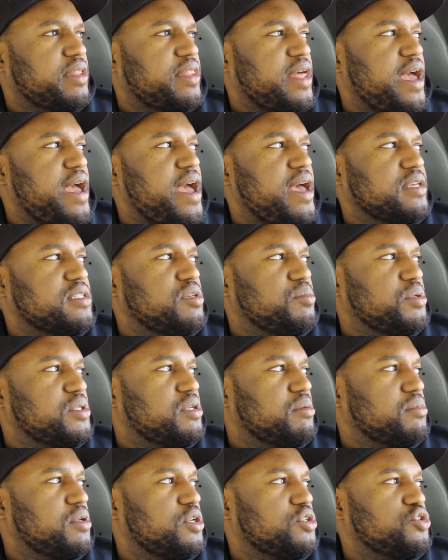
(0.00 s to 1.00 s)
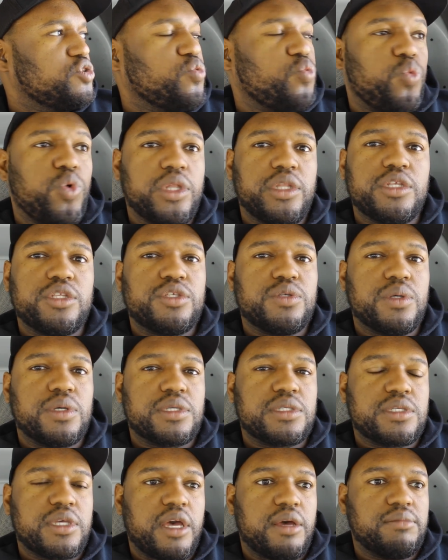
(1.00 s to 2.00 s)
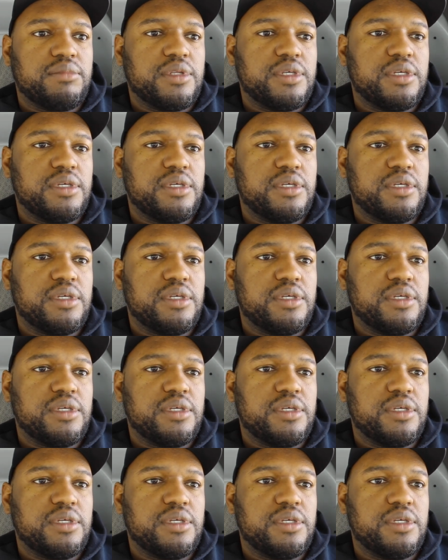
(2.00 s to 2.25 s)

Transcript: That has to be something that you're willing to accept.